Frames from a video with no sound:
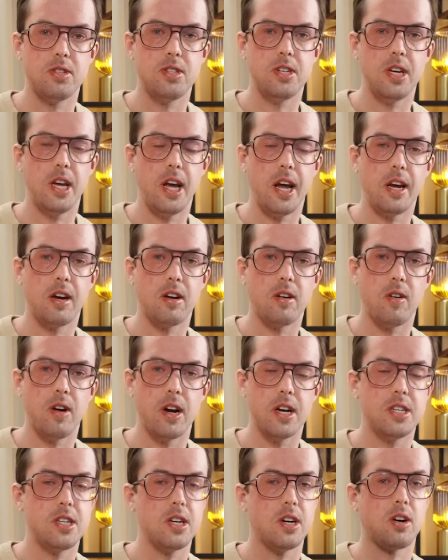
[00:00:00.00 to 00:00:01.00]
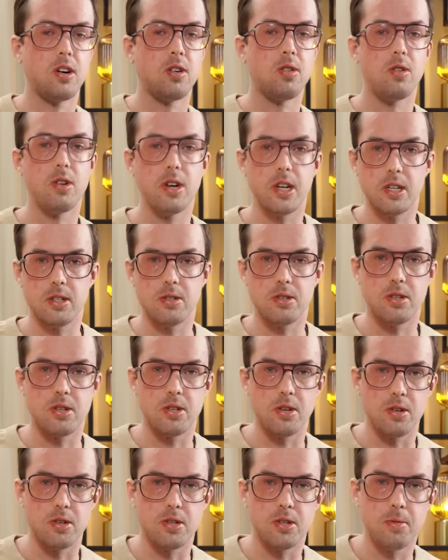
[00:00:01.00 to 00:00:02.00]
see a crash according to
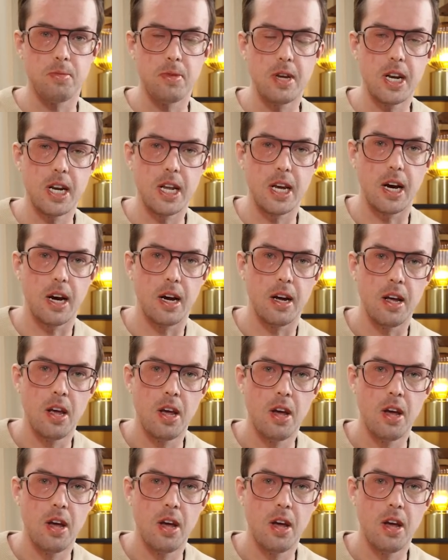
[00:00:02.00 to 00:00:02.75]
social media.